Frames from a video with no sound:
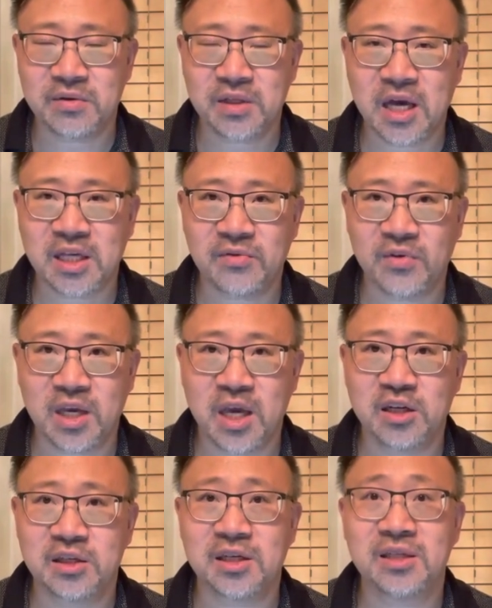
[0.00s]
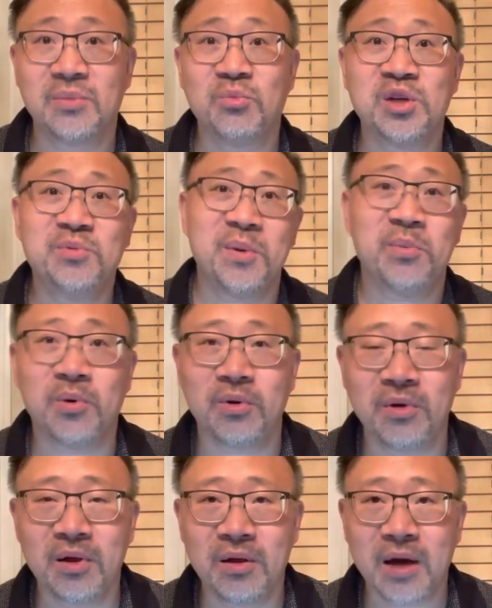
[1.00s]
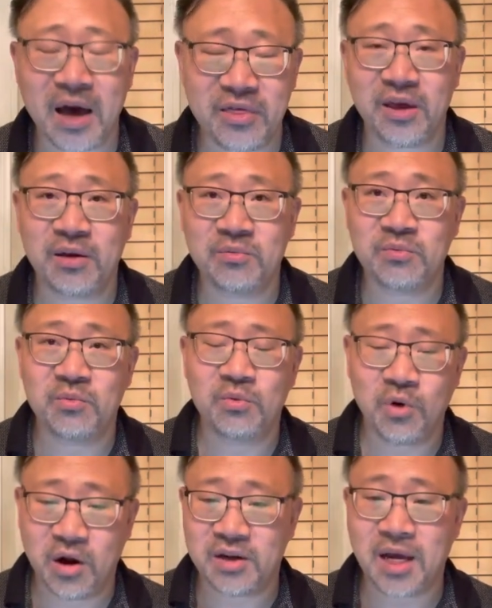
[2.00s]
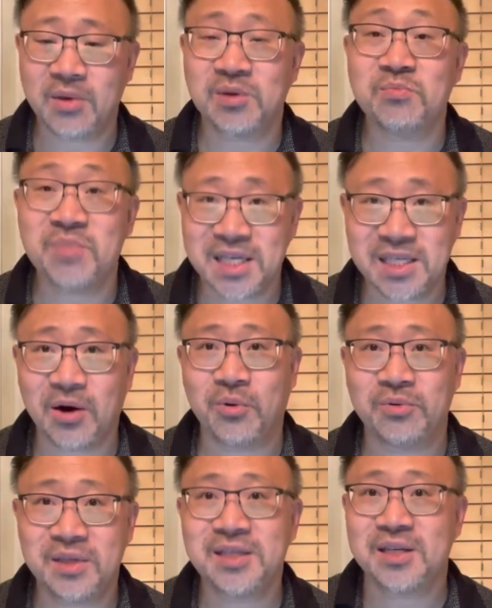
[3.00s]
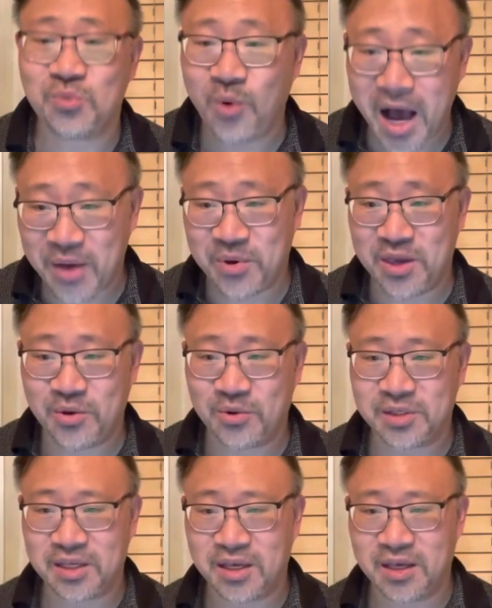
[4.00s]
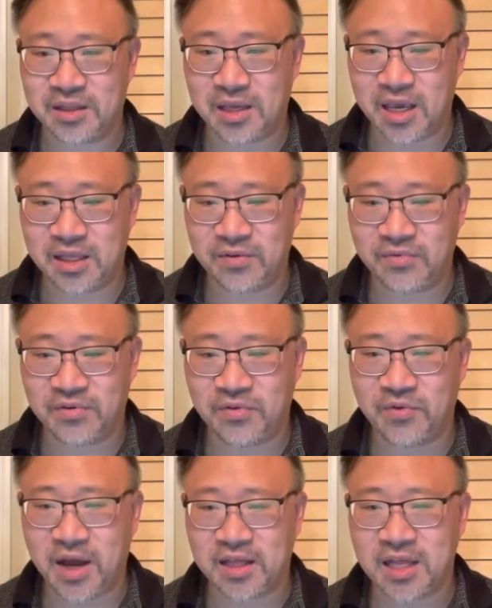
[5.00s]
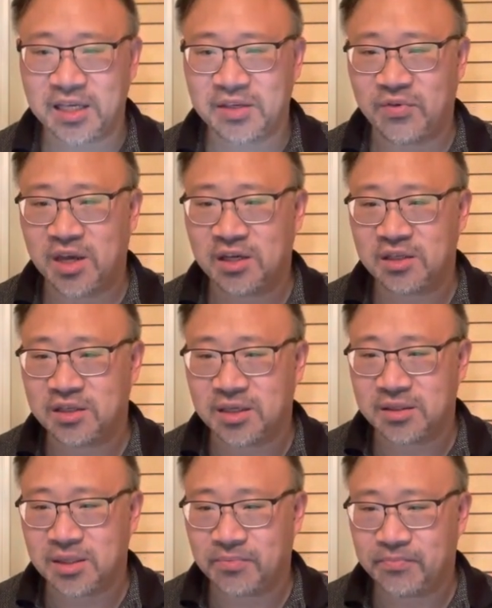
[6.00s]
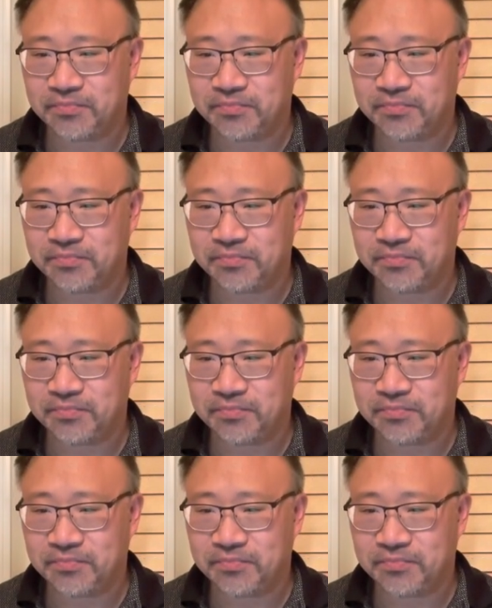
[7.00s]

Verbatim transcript: classification, system, which people, I think, a lot of times miss out. This is why we use the 1855 classification system.